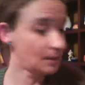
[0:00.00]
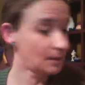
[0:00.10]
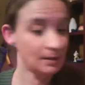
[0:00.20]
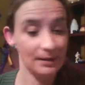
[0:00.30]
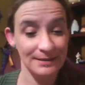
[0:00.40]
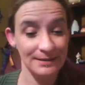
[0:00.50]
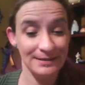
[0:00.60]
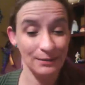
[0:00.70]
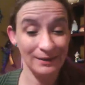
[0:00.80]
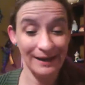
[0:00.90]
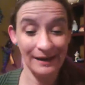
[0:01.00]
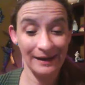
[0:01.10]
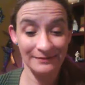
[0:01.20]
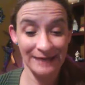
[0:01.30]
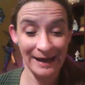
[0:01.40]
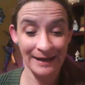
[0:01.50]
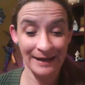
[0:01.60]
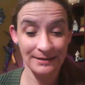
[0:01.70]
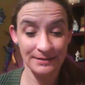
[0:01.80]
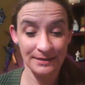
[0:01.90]
and see what they have to
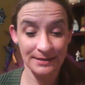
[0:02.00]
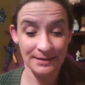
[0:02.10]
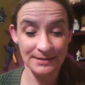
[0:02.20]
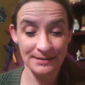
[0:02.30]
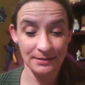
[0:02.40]
add to this